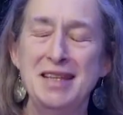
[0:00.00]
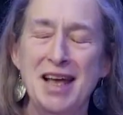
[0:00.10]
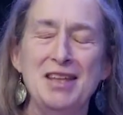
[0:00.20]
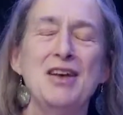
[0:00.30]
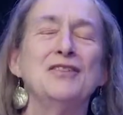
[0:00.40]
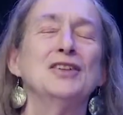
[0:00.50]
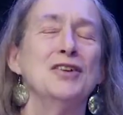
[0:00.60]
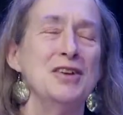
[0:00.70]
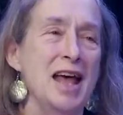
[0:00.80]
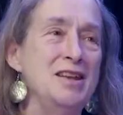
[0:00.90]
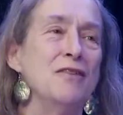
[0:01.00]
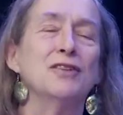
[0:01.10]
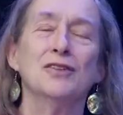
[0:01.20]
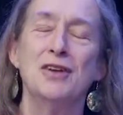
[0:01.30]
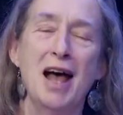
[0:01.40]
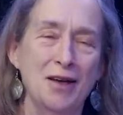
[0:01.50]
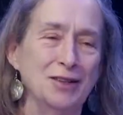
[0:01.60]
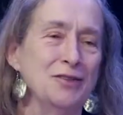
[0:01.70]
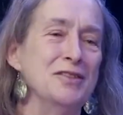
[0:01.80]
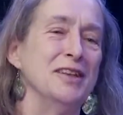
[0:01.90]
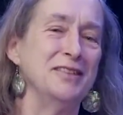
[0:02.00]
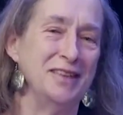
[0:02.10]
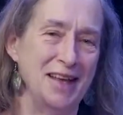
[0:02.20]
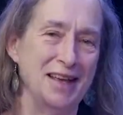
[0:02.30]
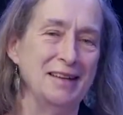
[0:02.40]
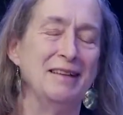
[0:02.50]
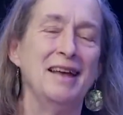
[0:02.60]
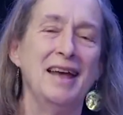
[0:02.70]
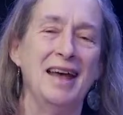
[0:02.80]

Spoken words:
Yeah, you have to learn, and you have to learn how to learn this thing, and